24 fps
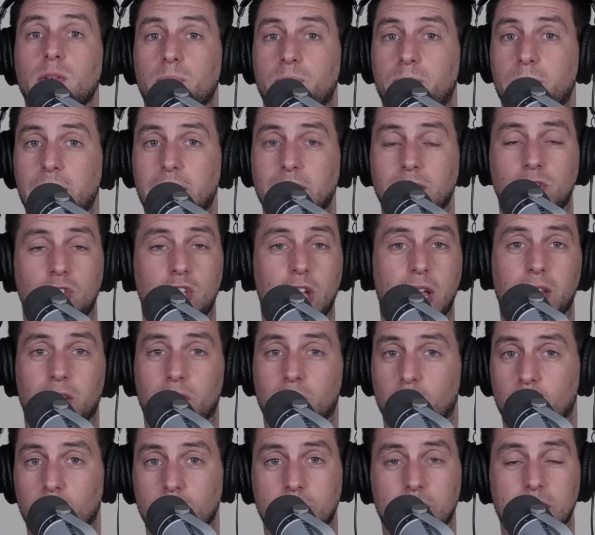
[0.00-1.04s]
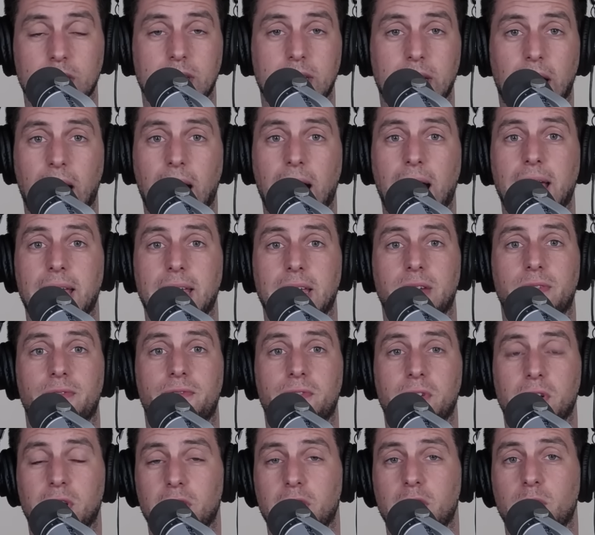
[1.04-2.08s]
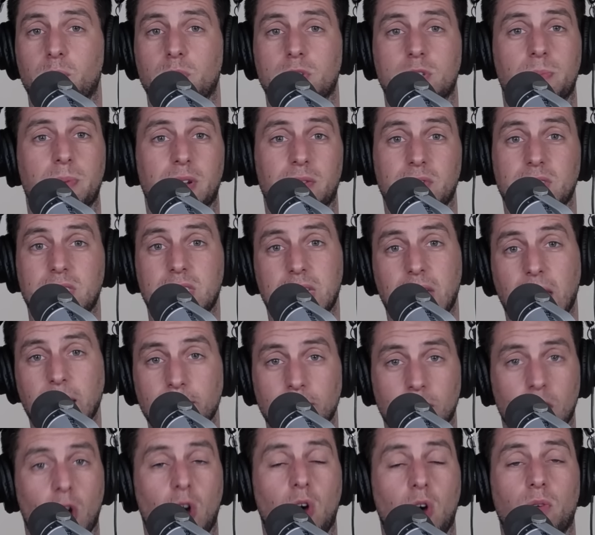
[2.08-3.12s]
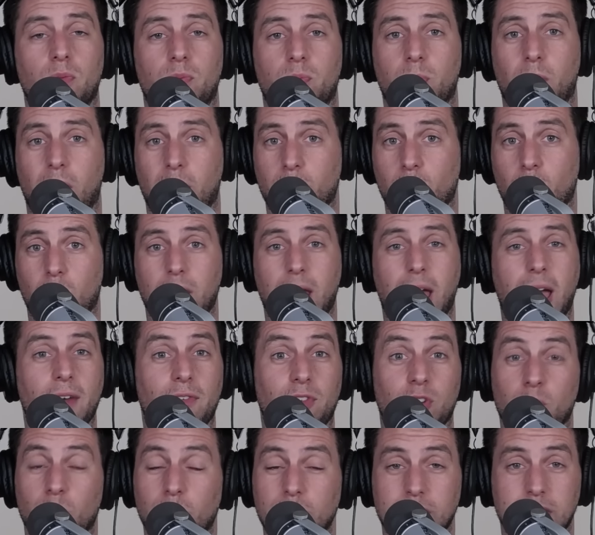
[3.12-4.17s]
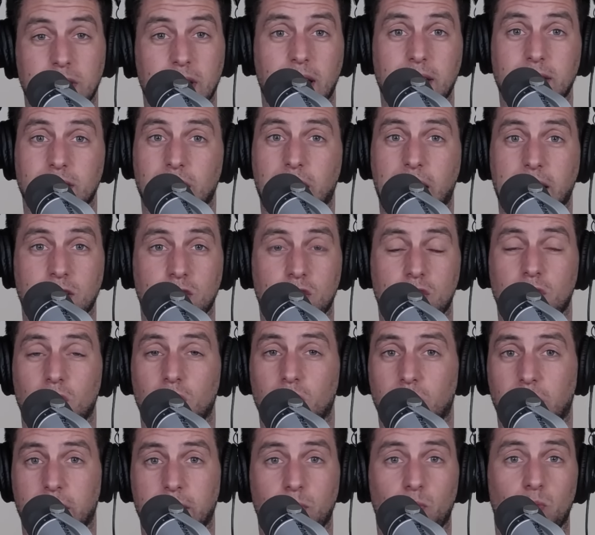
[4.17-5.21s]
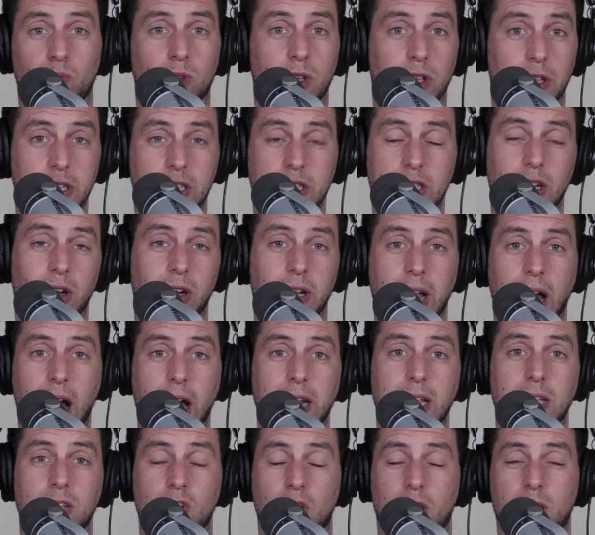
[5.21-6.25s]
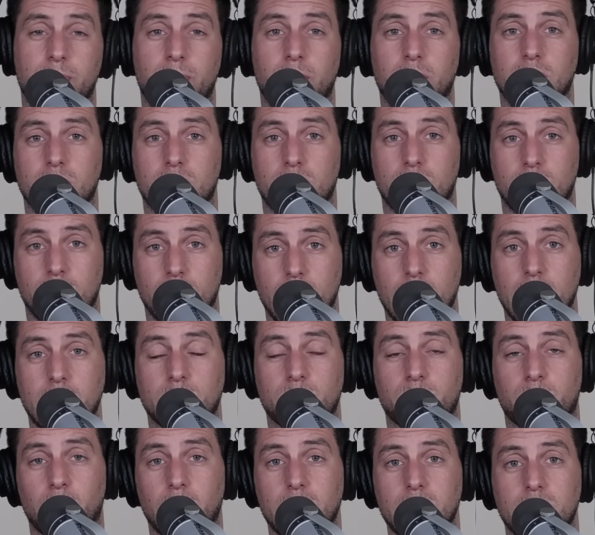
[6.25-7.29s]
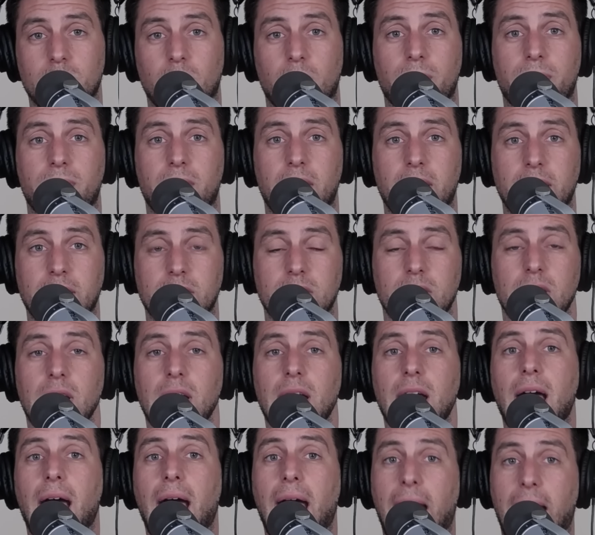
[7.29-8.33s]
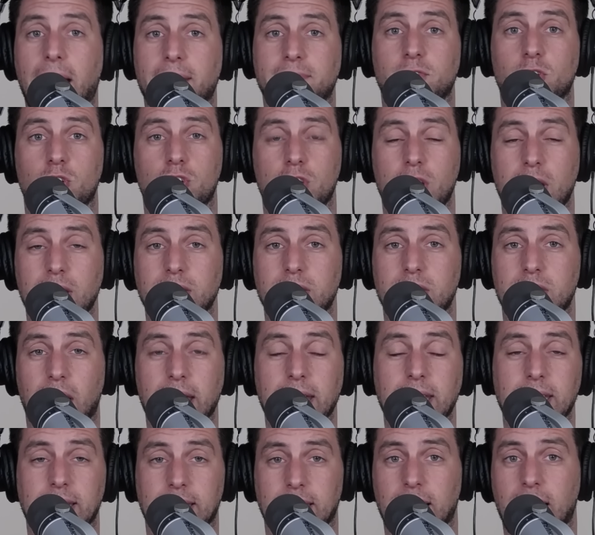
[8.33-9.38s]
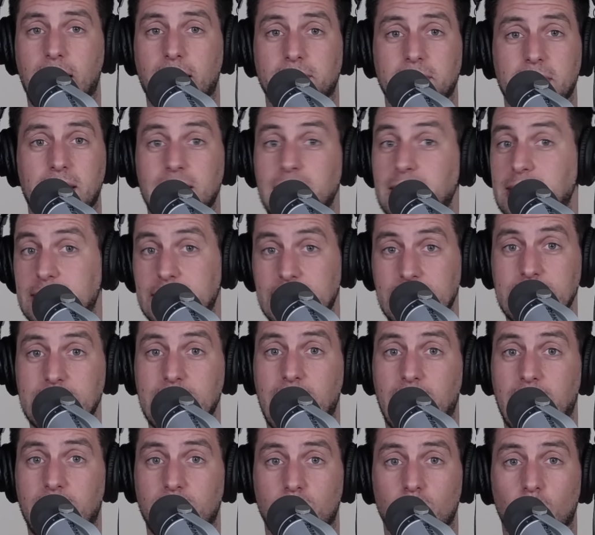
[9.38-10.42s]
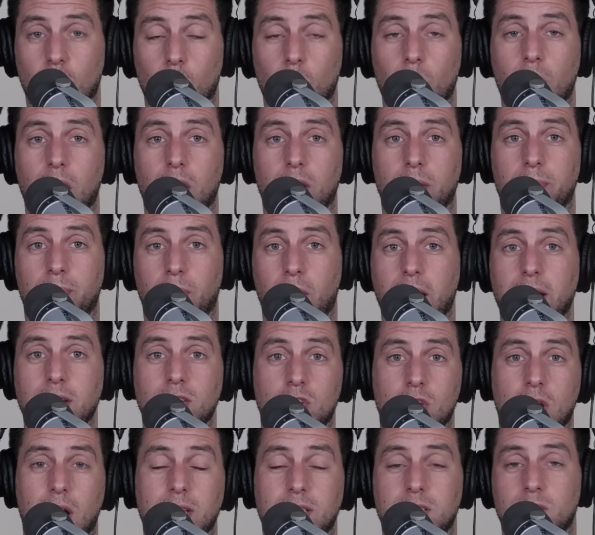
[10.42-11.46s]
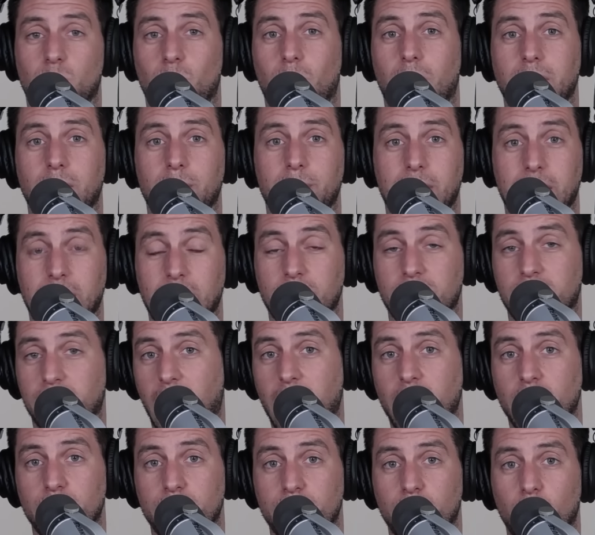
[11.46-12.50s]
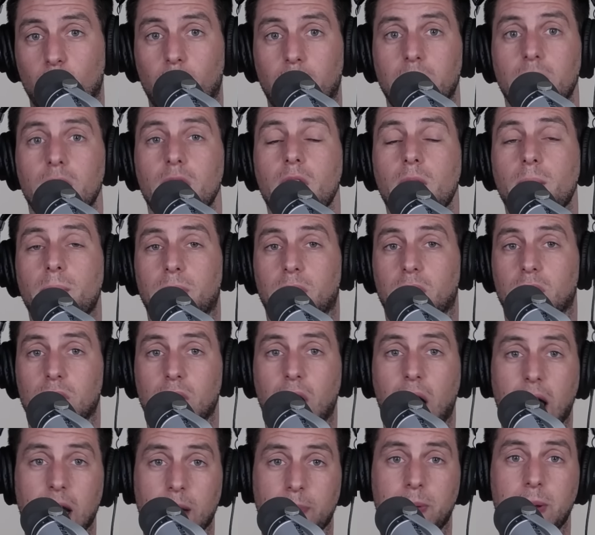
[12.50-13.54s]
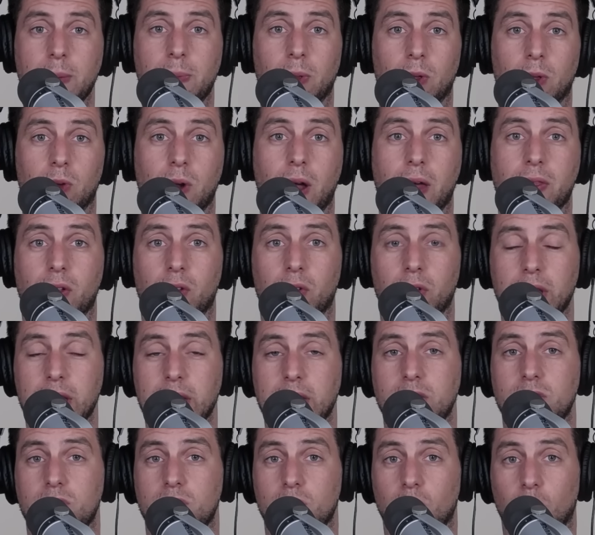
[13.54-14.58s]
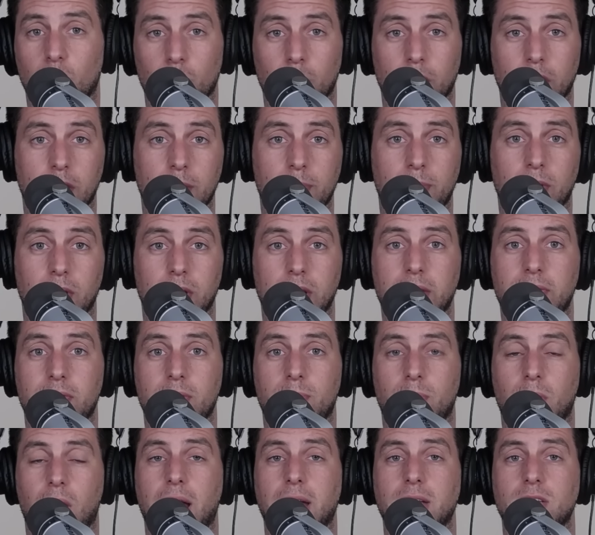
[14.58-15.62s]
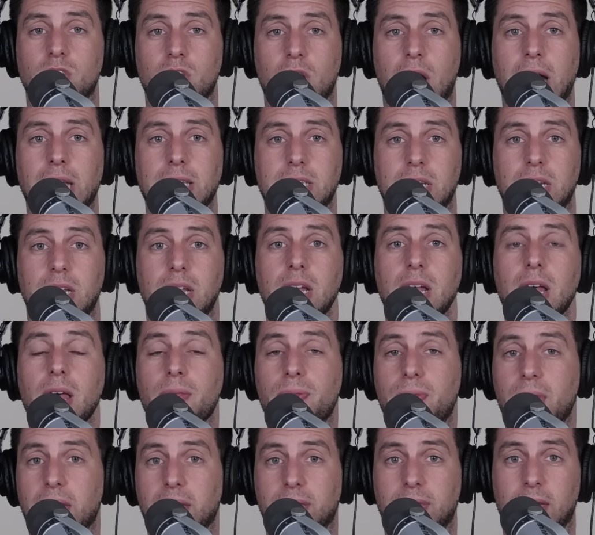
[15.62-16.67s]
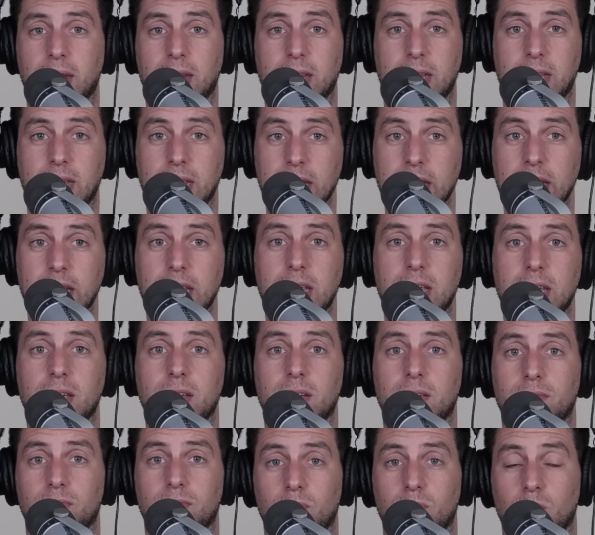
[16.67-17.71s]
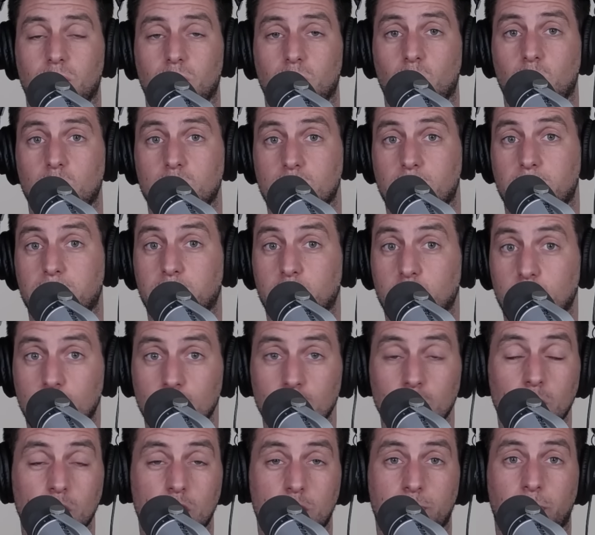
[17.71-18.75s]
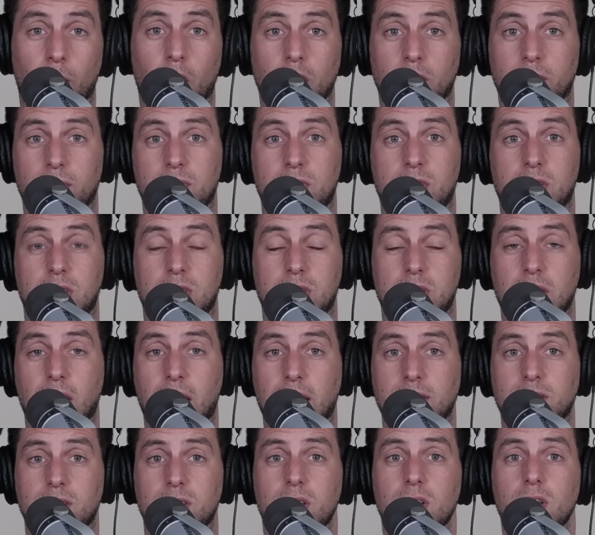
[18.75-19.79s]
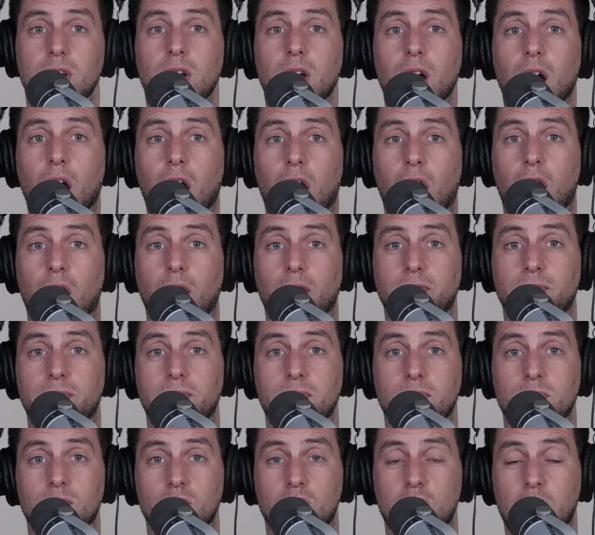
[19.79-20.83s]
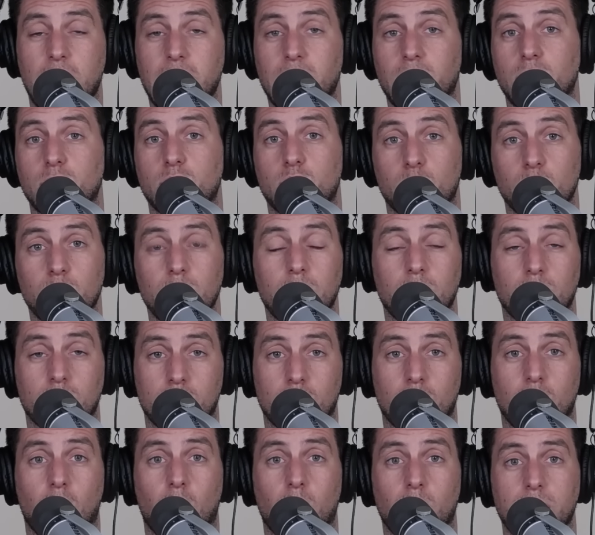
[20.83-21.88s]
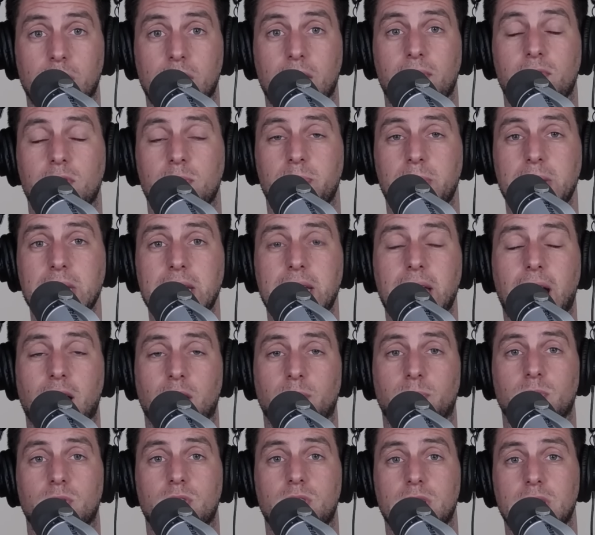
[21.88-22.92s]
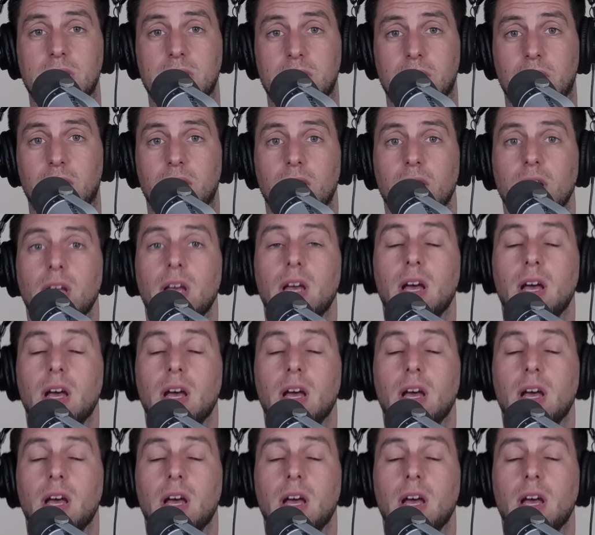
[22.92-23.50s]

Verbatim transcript: Been Jalen Hurts' guy in Philly was a bit of a scapegoat by what everyone says last year. Like really, Sirianni tried to put his his prints on things, after Shane Steichen left, and it did not go well, and Brian Johnson wound up getting fired for it. But a lot of people around the league still really believe in Brian Johnson, think that he was a huge part of the success of Jalen two years ago in the MVP caliber season.